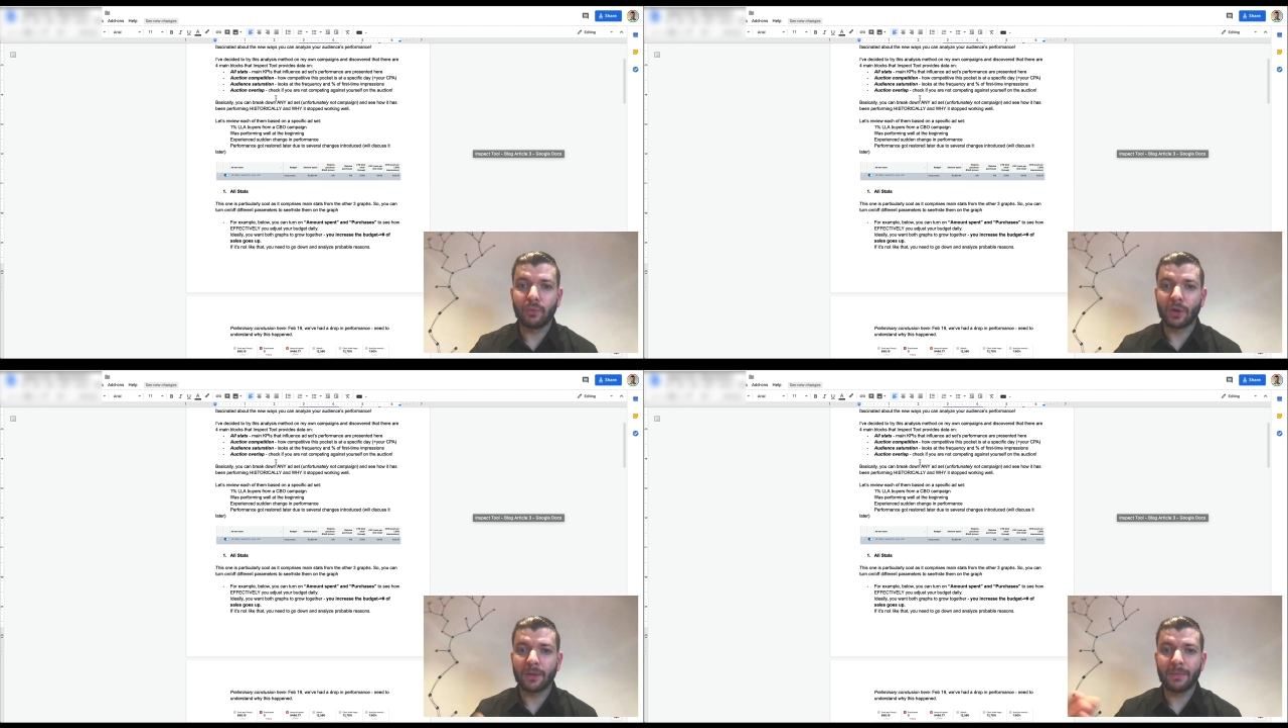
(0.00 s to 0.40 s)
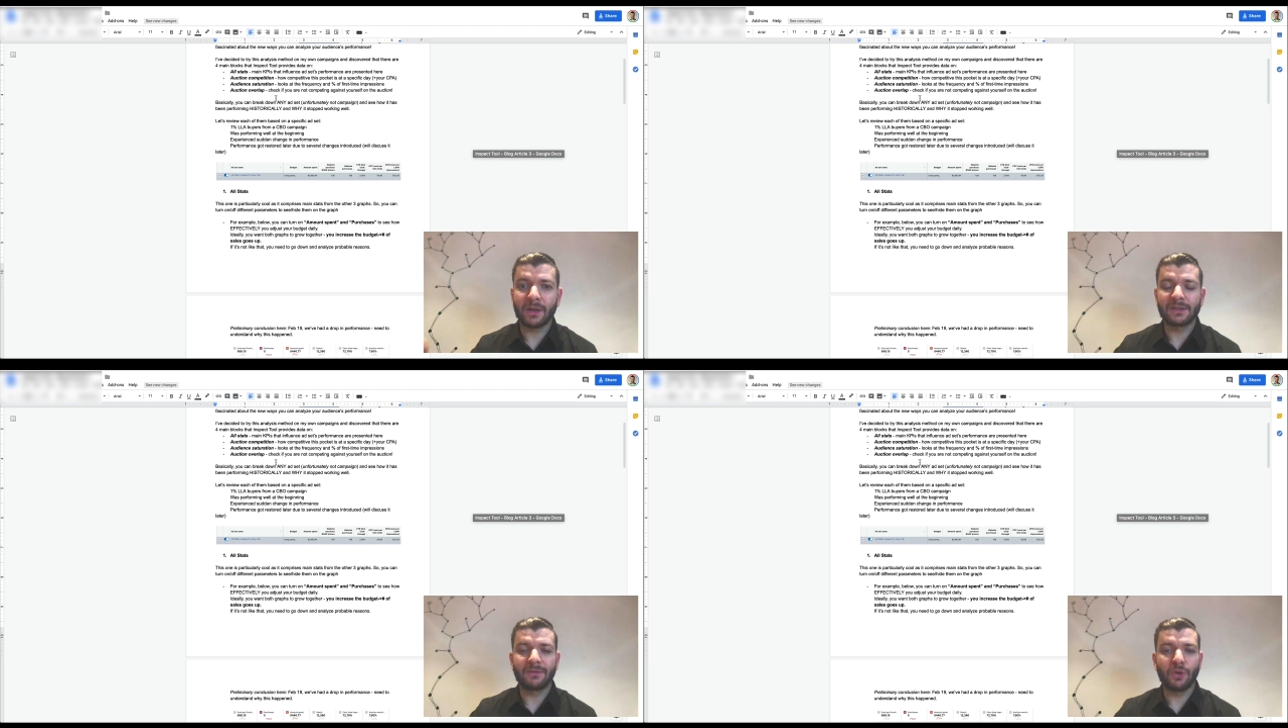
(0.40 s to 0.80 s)
working
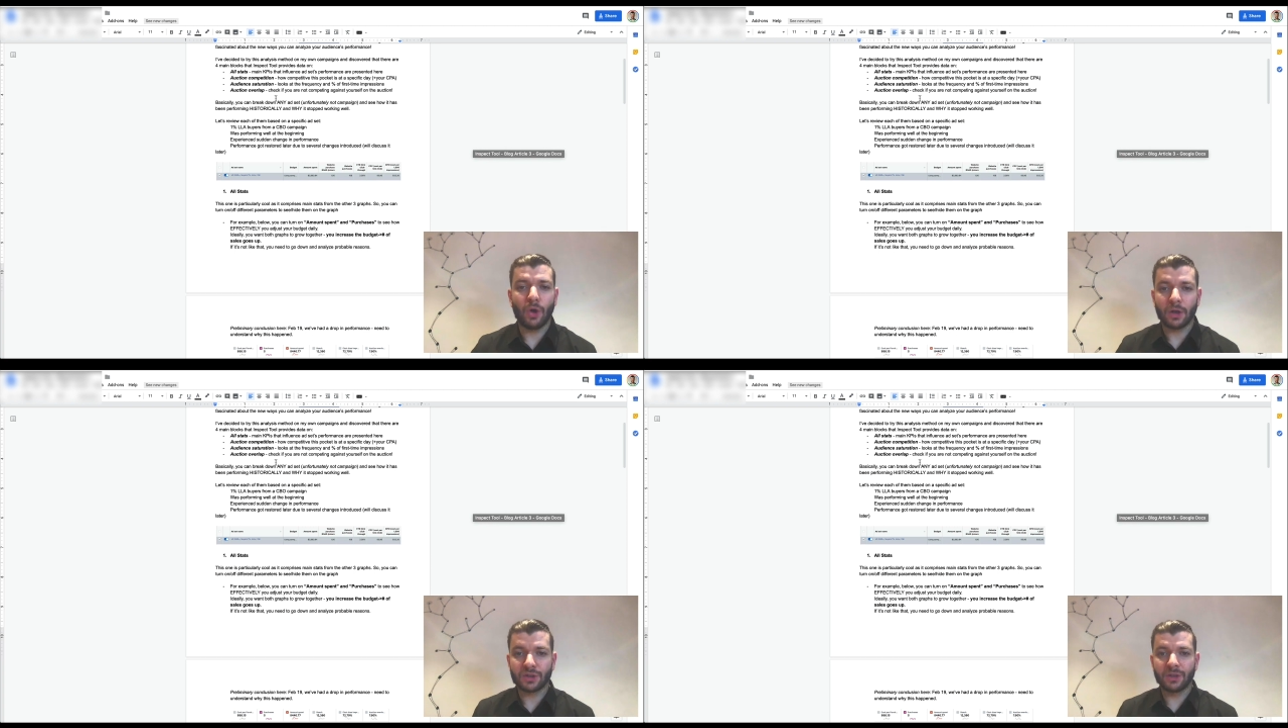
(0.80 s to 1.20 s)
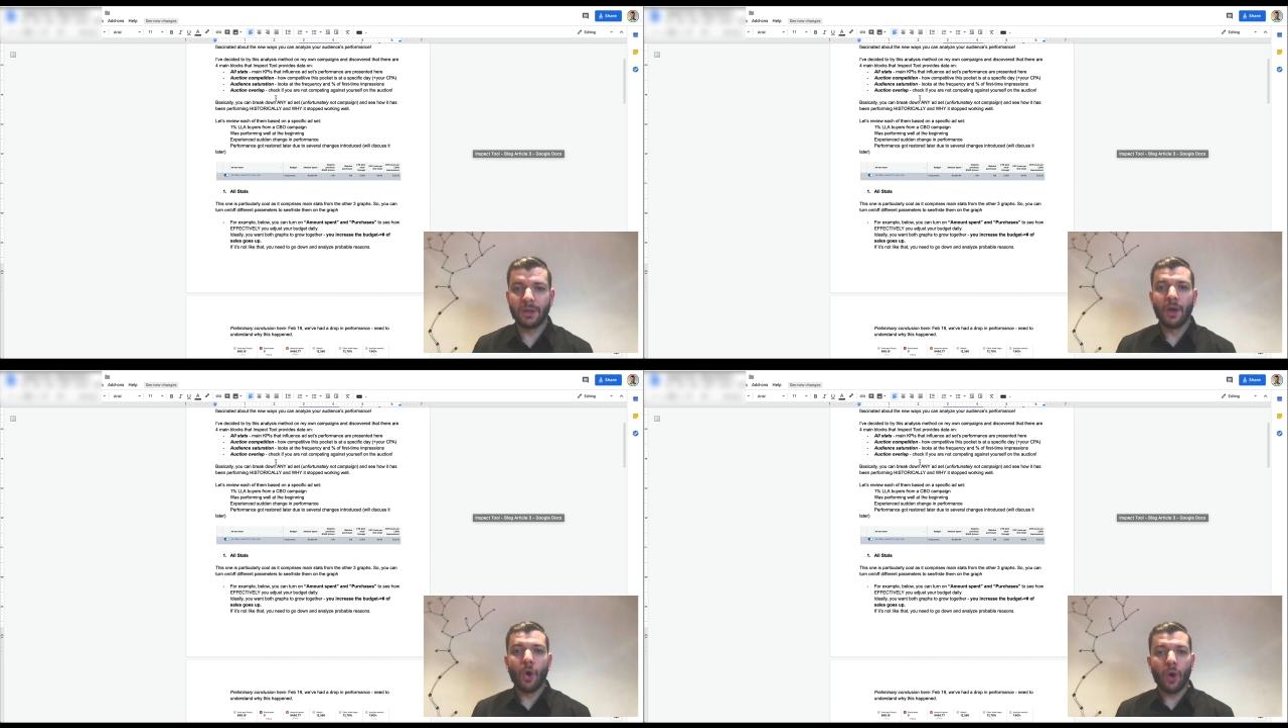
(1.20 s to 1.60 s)
because of the
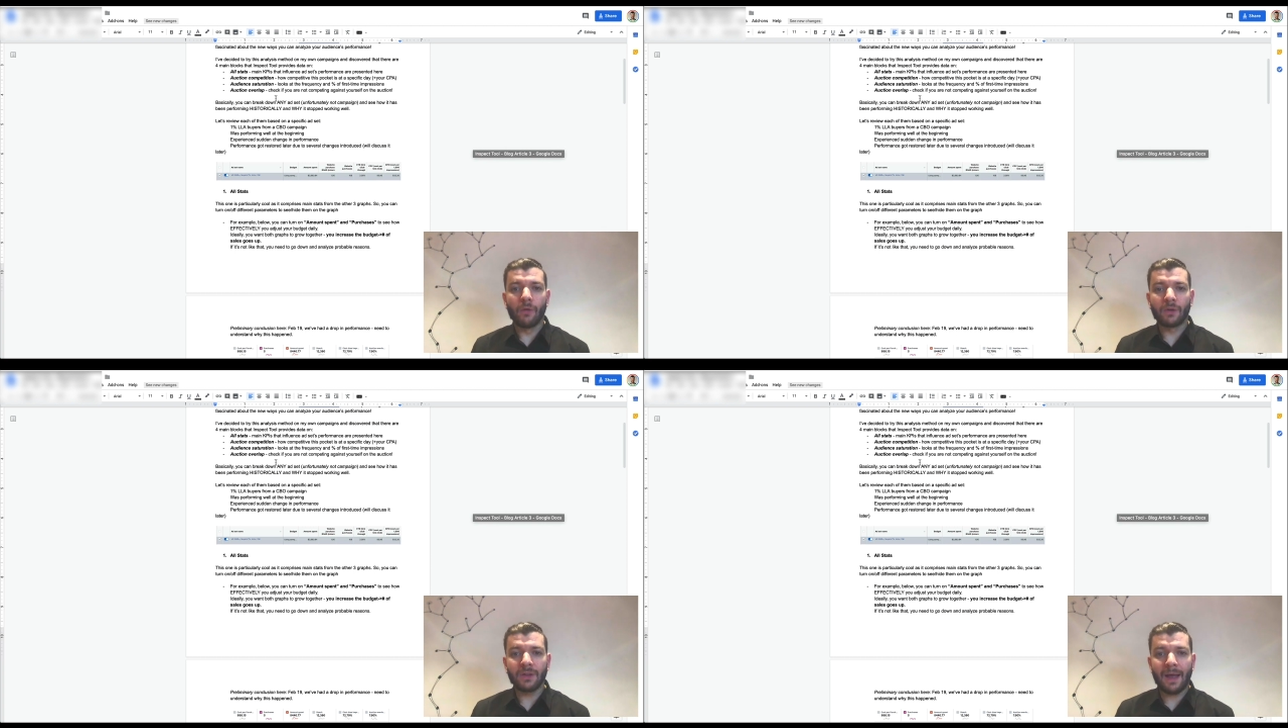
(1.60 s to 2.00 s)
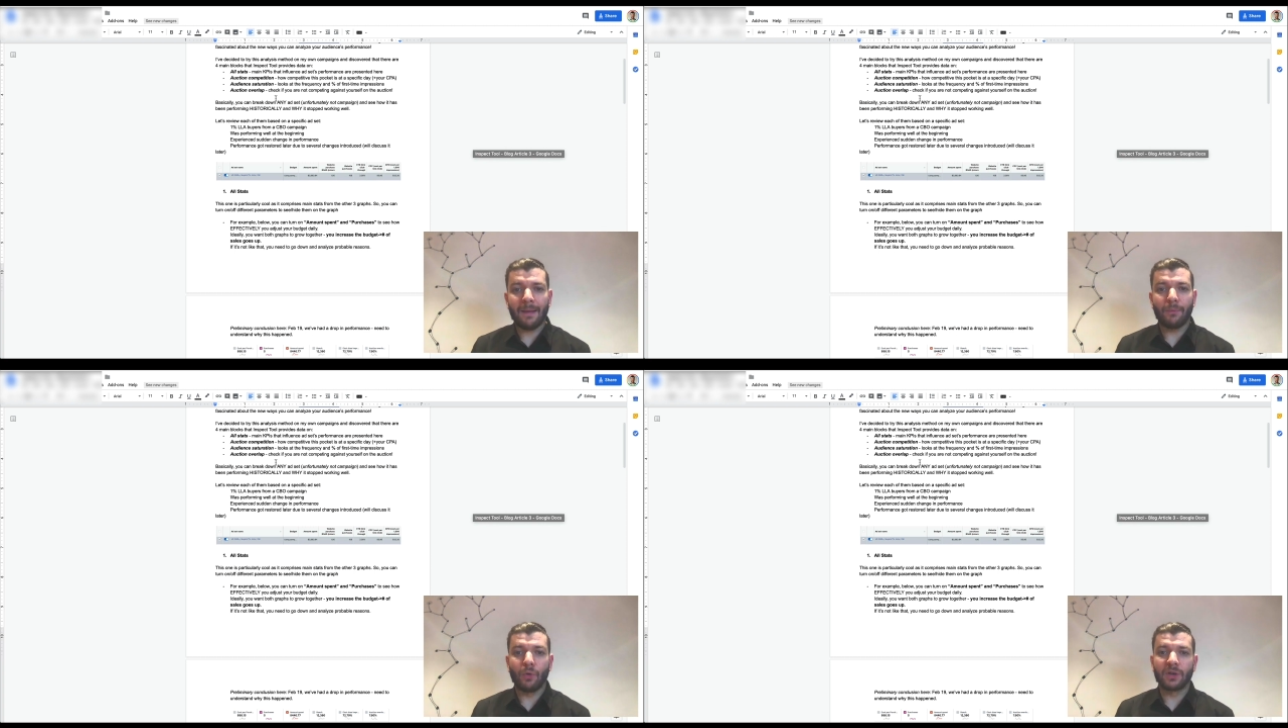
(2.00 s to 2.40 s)
auction
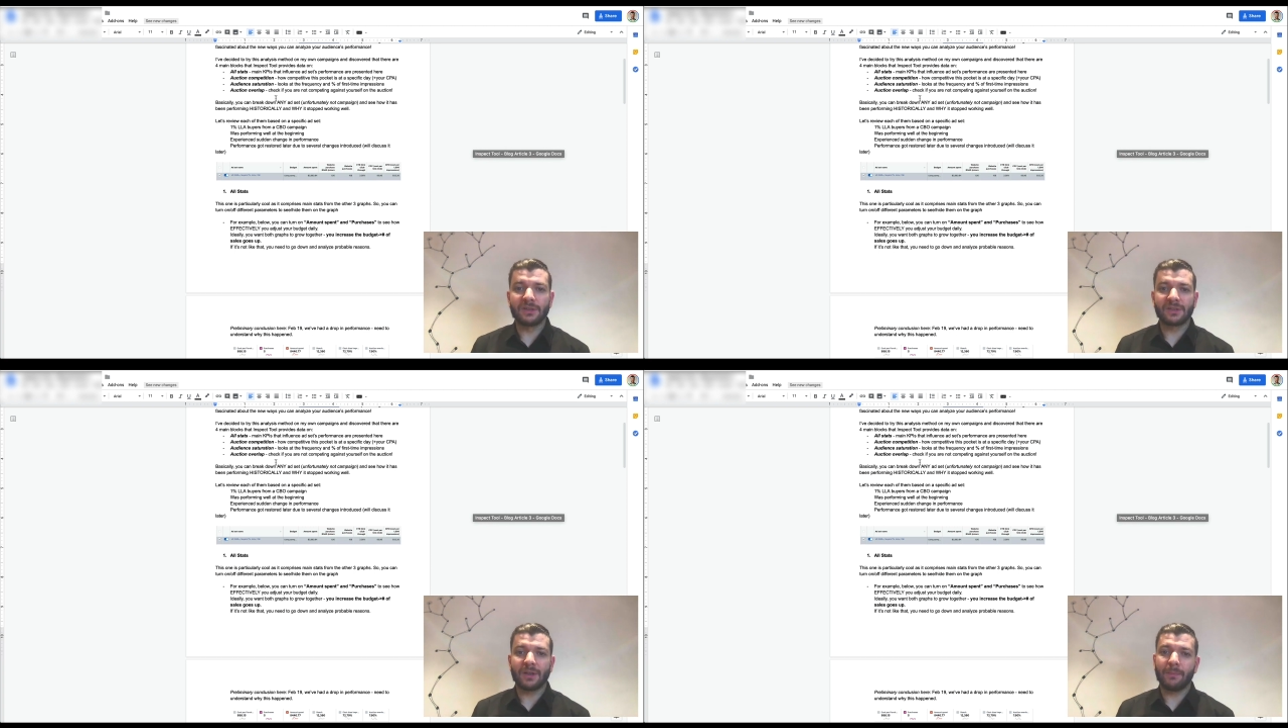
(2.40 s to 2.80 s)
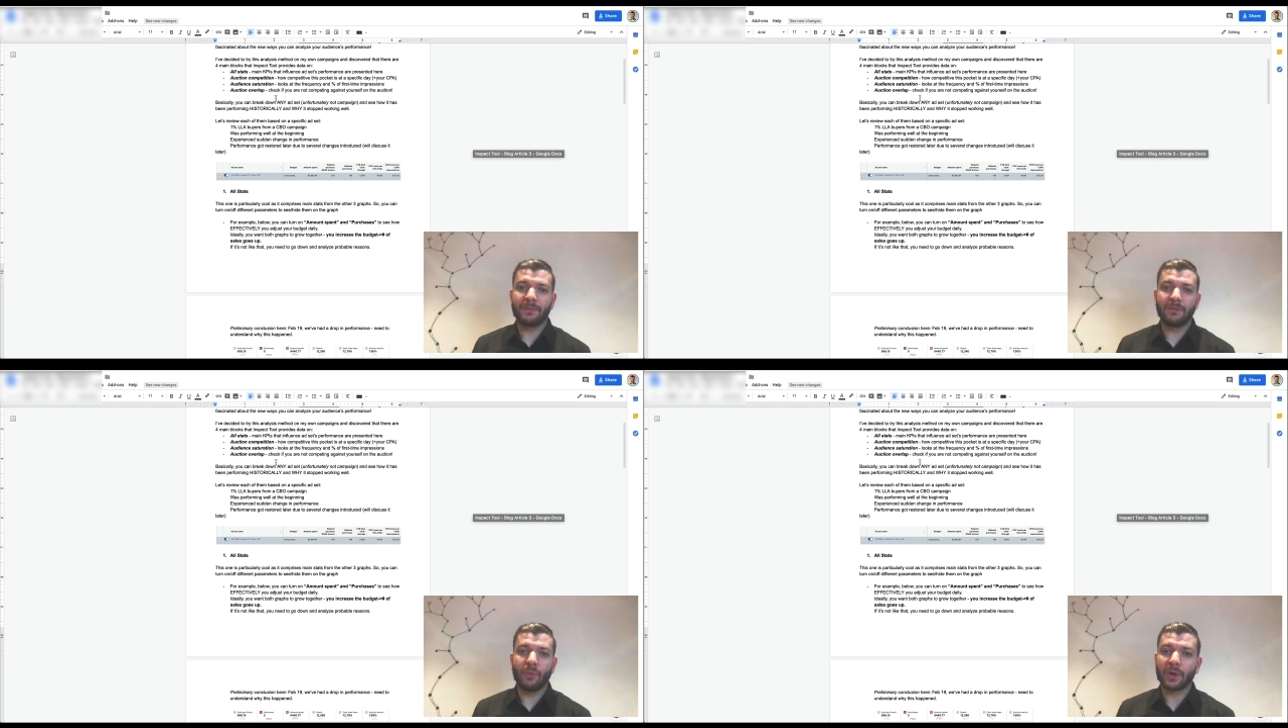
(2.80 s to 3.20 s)
overlap, or it
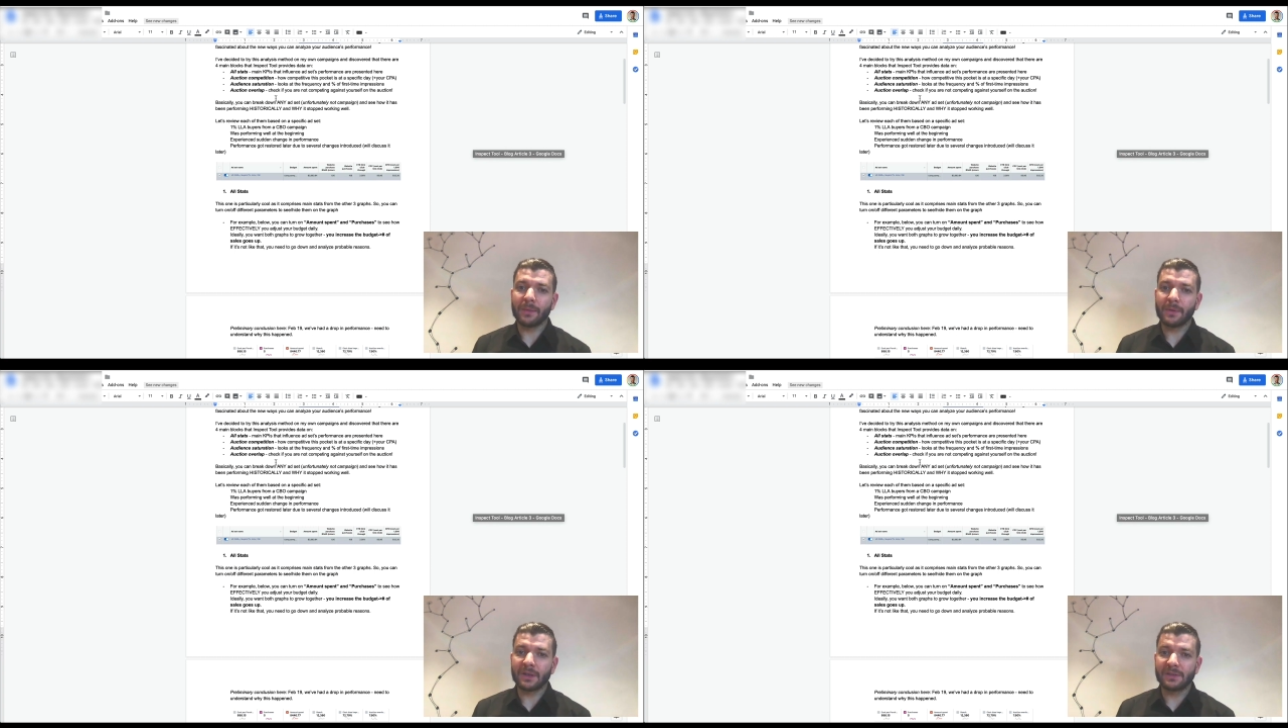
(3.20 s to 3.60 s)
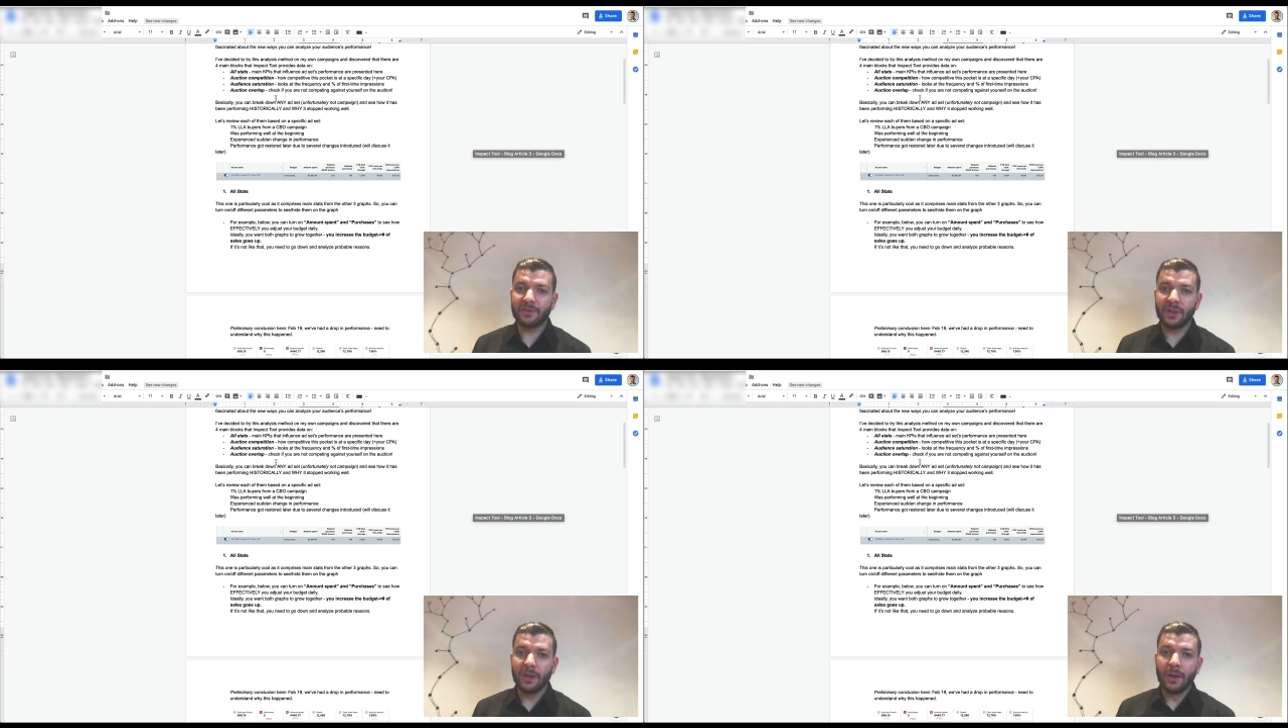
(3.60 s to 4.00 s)
stopped working because
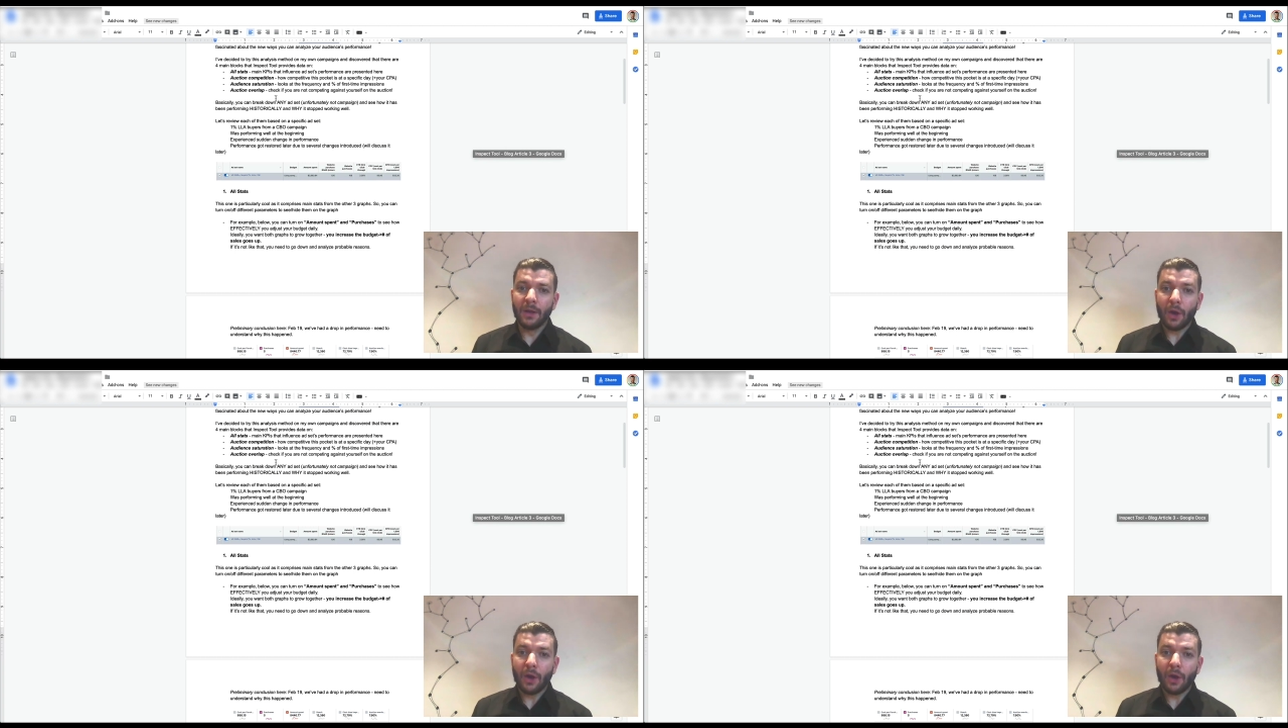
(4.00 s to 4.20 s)
of the